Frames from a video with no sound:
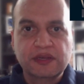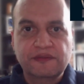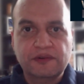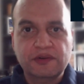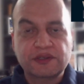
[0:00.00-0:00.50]

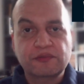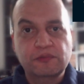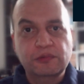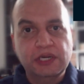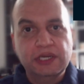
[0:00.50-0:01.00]
first,
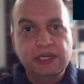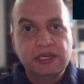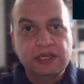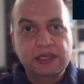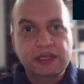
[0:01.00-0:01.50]
one
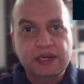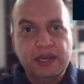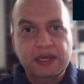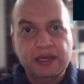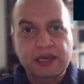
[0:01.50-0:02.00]
that
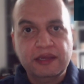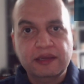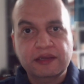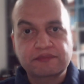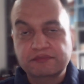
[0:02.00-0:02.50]

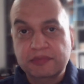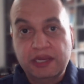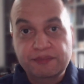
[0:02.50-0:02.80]
I